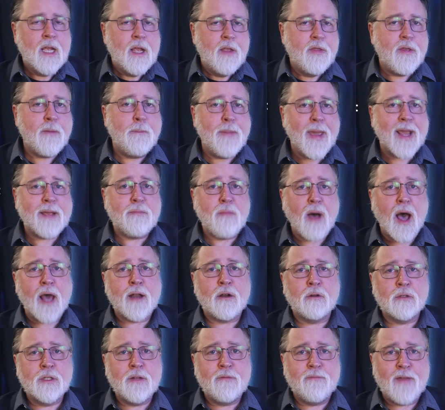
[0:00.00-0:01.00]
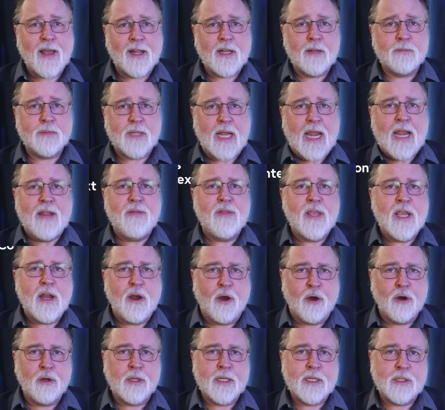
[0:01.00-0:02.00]
The big model, developed in the
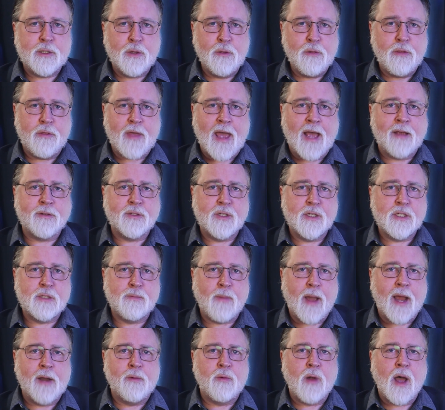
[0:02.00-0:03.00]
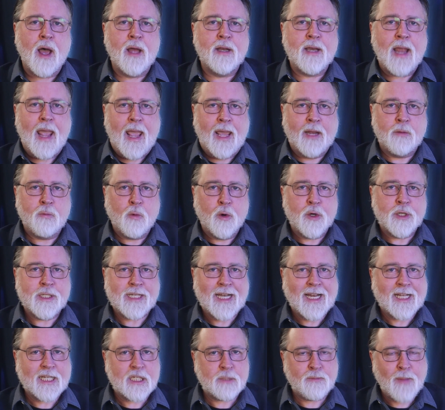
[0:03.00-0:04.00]
early 2000s by Ron Edwards
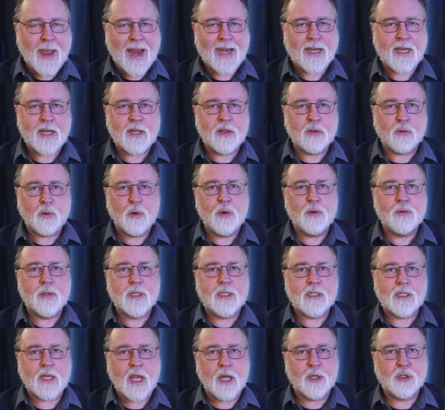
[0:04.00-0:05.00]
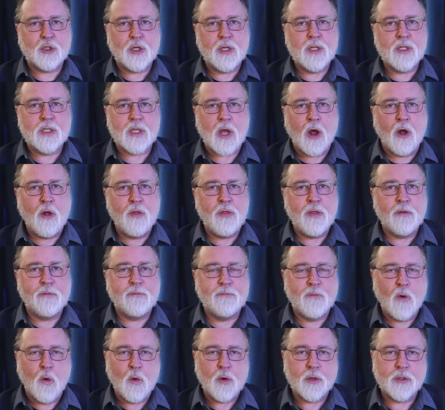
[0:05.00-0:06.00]
and expanded through discussions on the
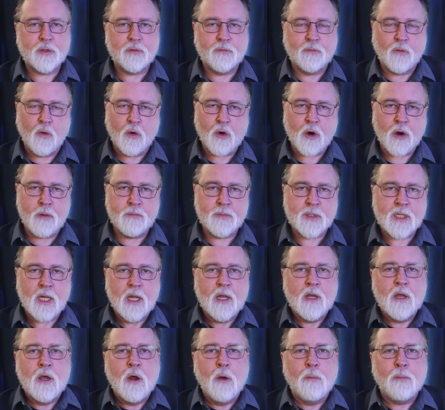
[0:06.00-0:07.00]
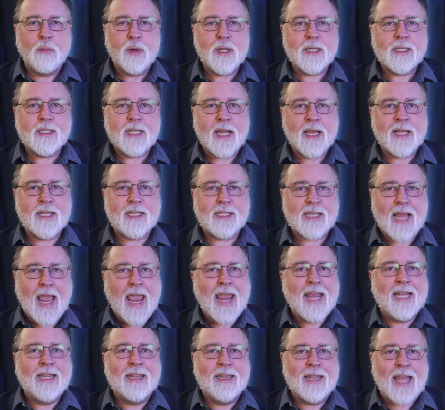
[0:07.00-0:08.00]
Forge forums, presents
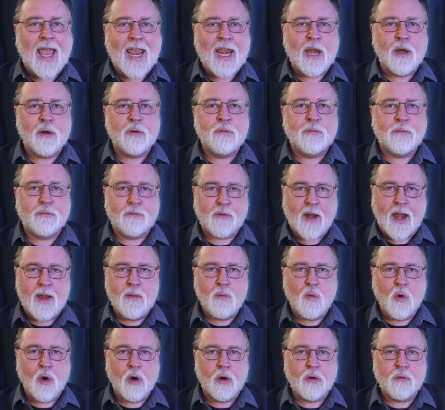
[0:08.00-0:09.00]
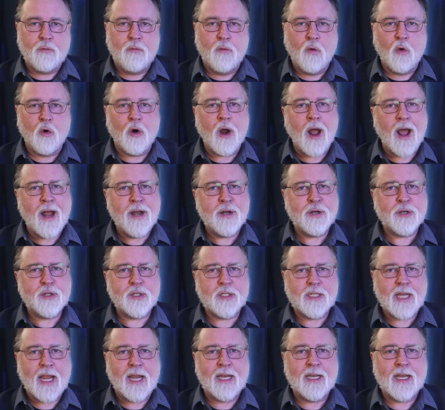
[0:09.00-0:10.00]
a layered framework for
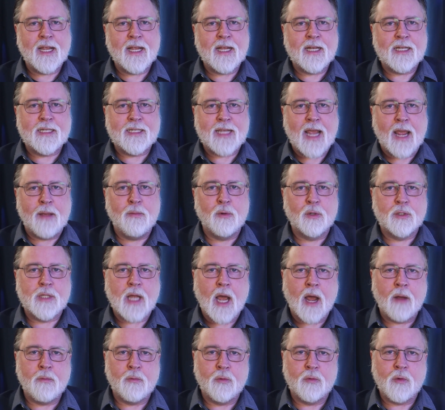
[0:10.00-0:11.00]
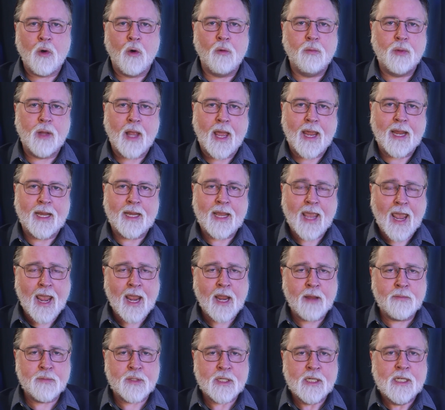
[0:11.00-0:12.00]
understanding tabletop role-playing
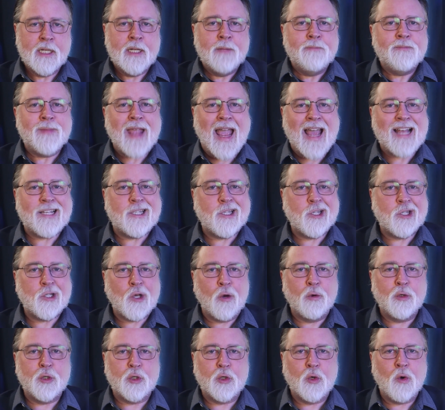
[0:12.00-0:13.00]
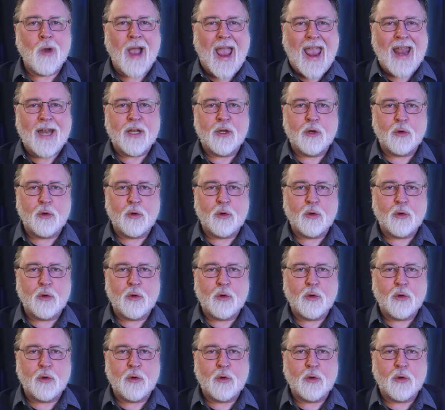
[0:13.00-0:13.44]
games as social and